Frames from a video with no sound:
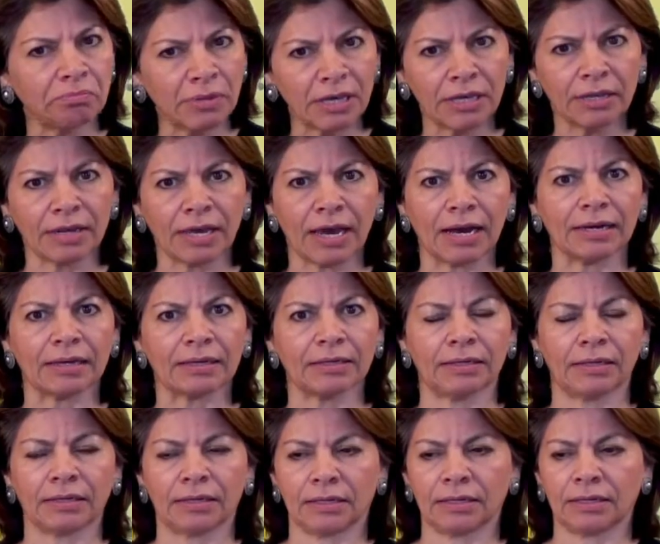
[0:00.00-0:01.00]
media
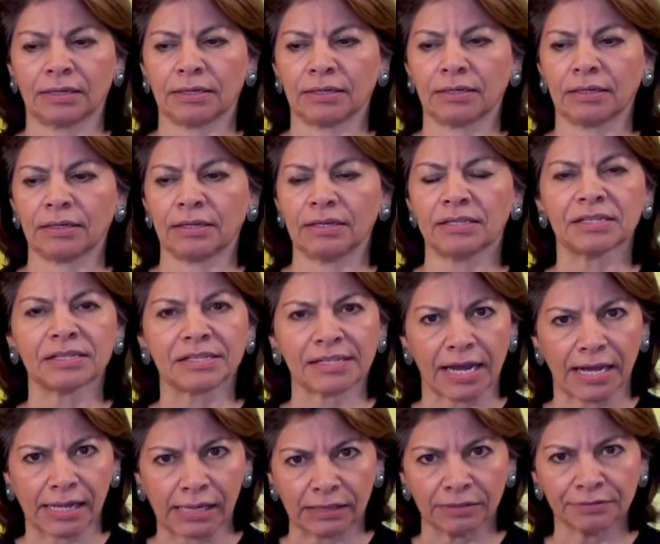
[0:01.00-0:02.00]
uh,
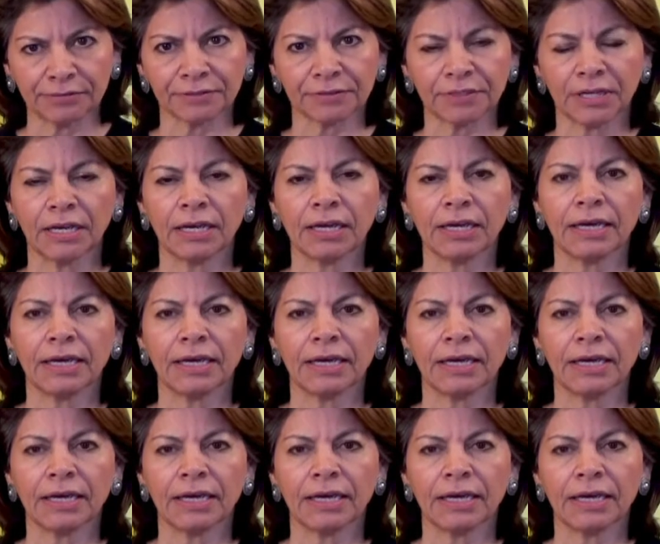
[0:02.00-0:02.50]
itself.